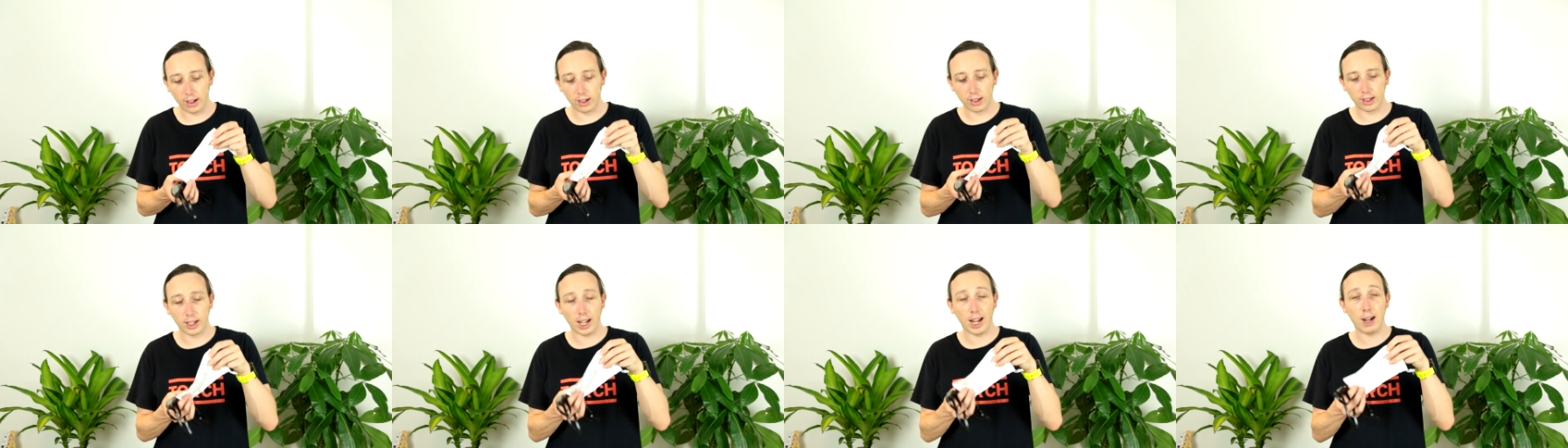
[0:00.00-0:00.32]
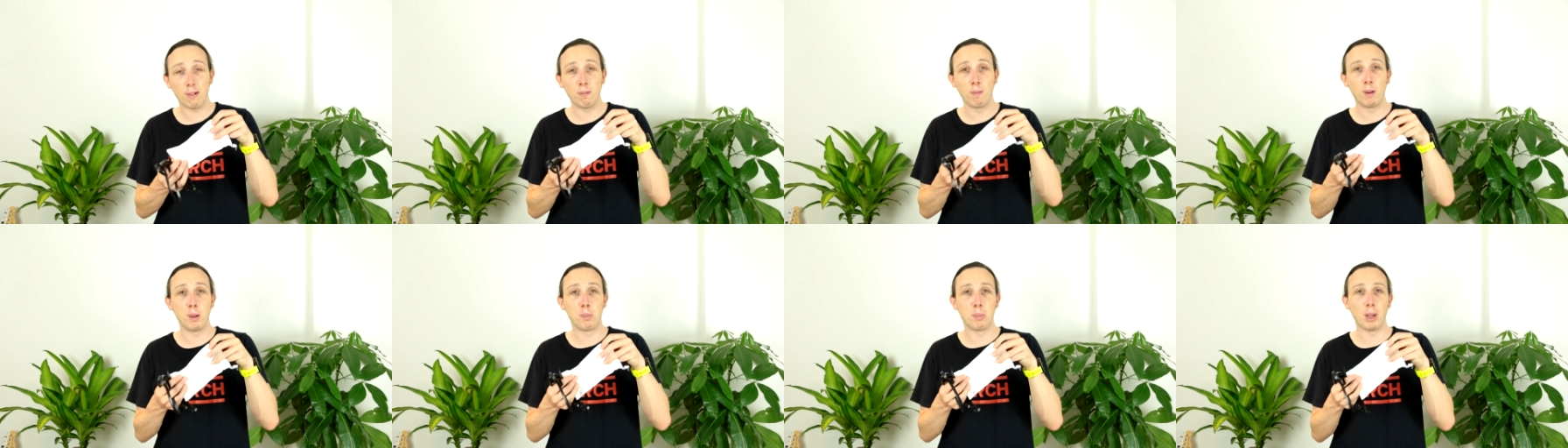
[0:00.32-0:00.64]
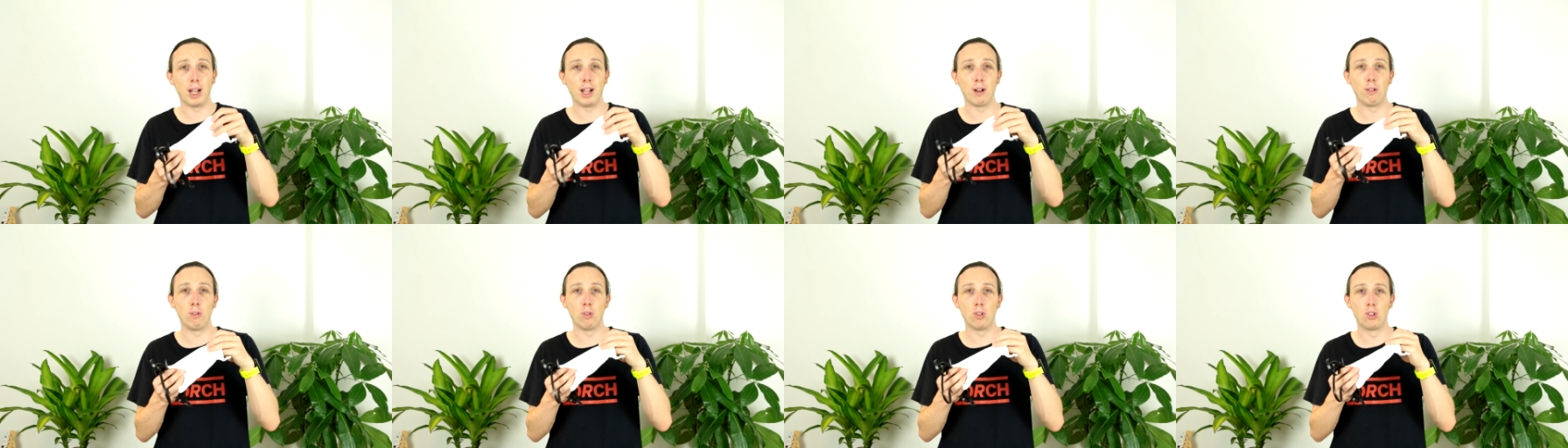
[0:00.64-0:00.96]
carry
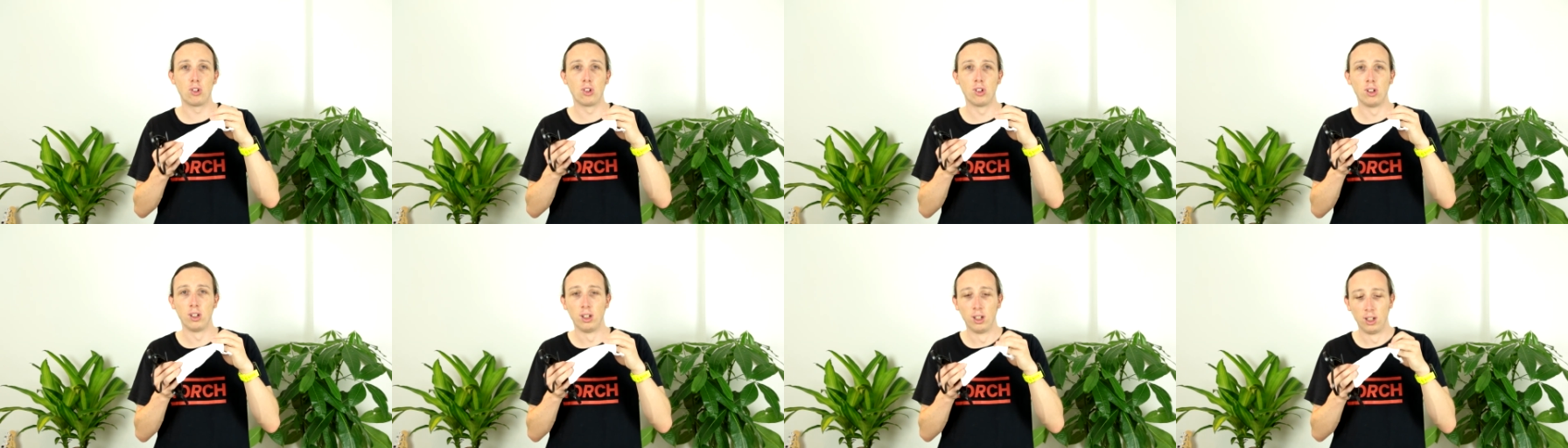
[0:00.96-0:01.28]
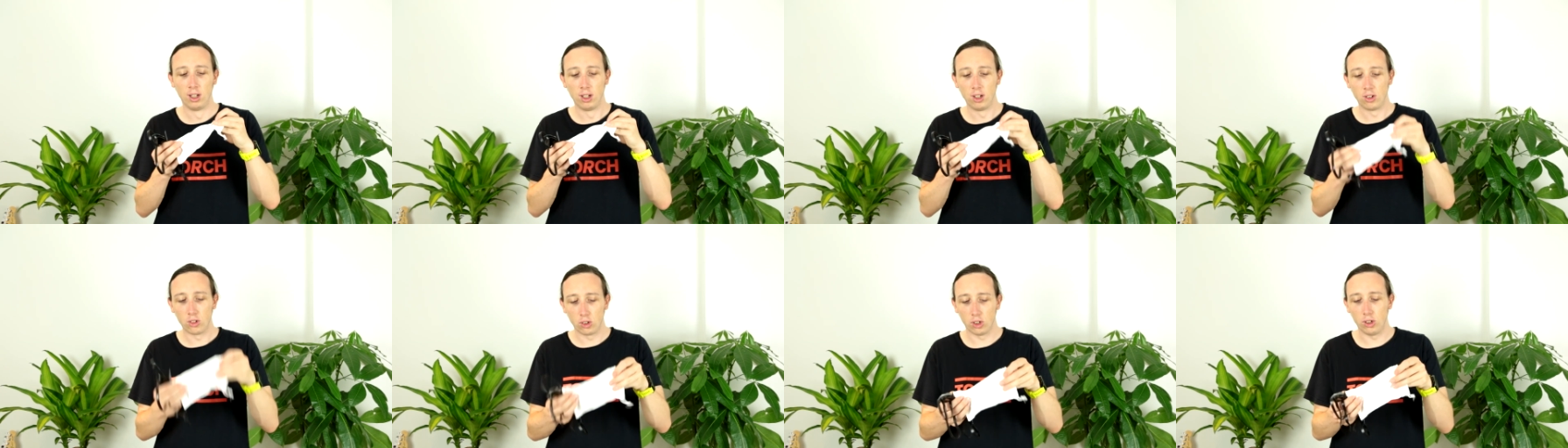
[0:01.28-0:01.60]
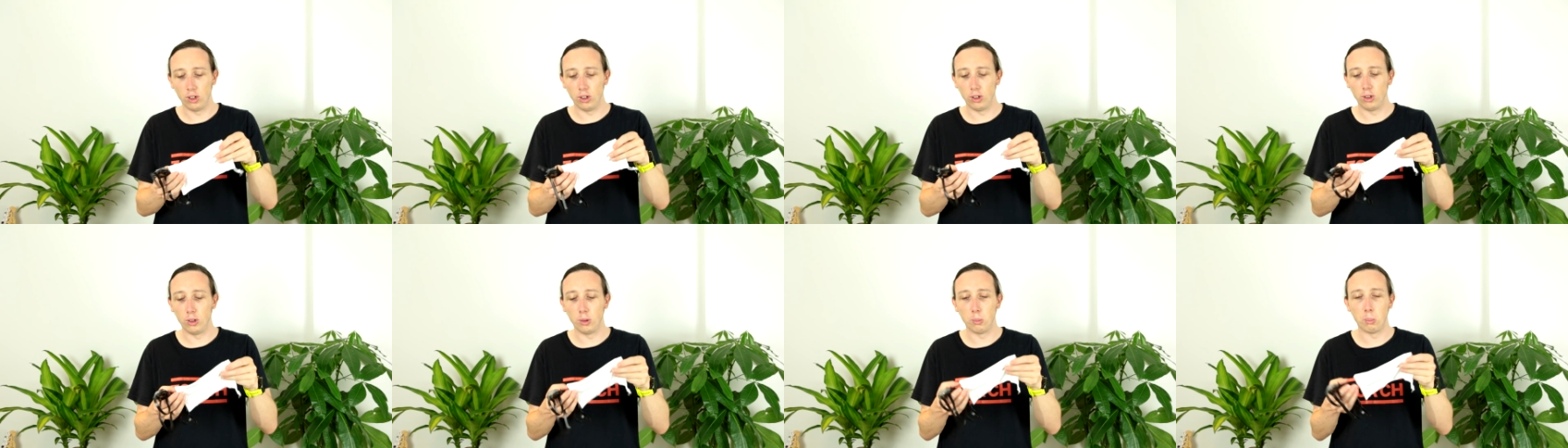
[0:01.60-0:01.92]
pouch
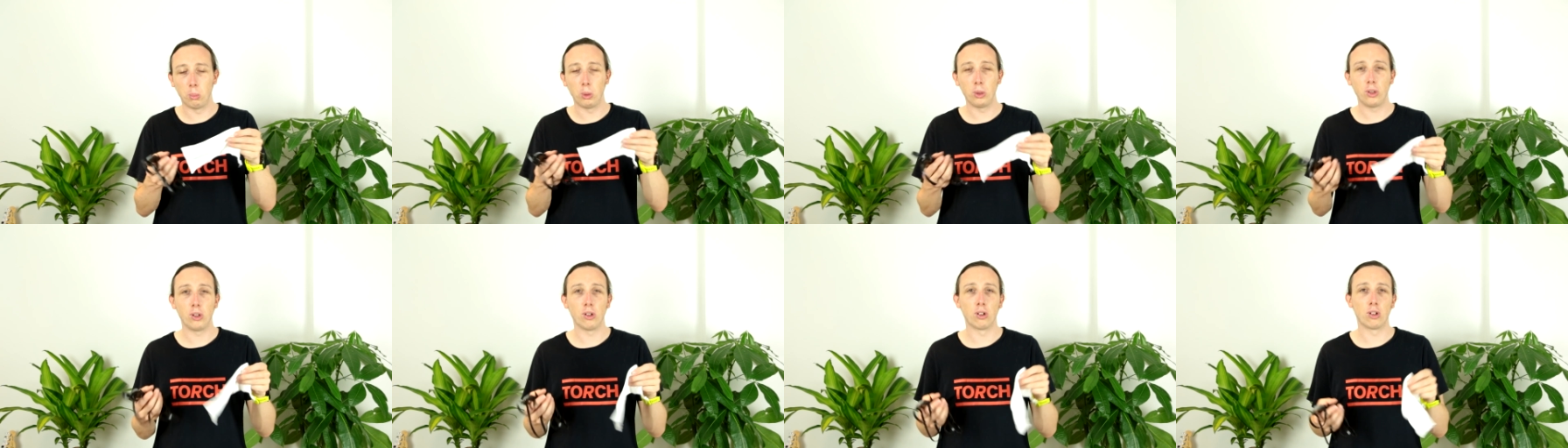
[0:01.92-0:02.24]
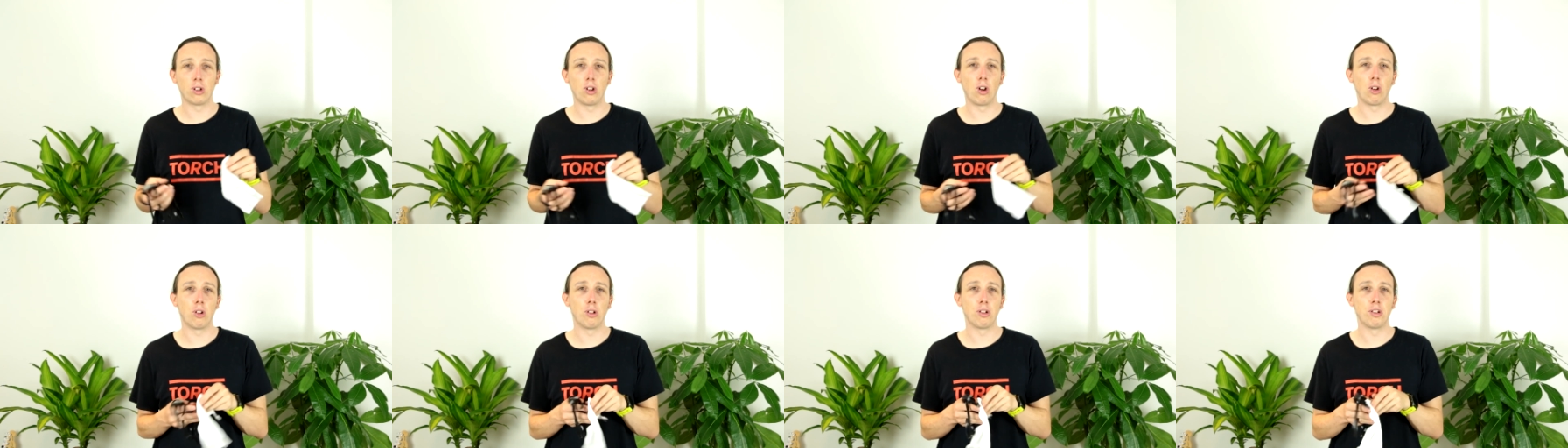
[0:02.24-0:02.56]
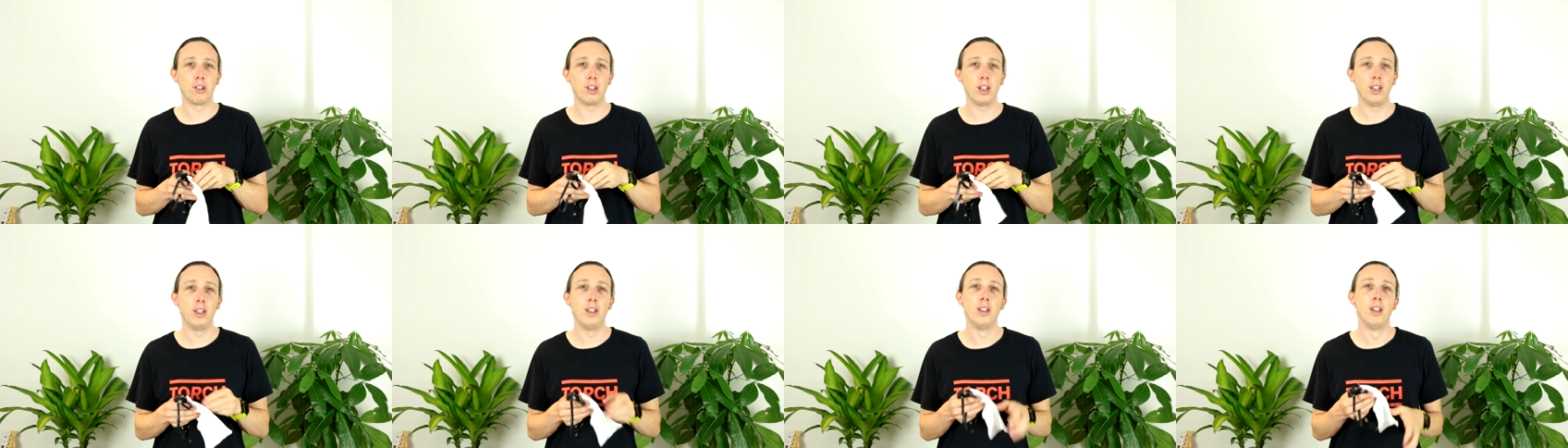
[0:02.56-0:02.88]
to put your
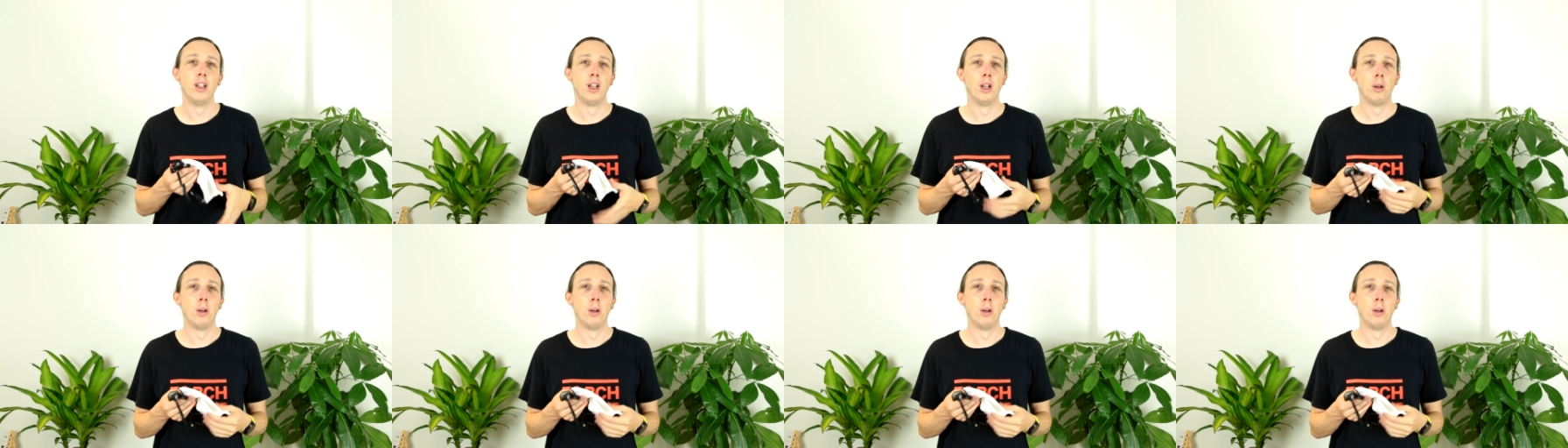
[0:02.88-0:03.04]
goggles in,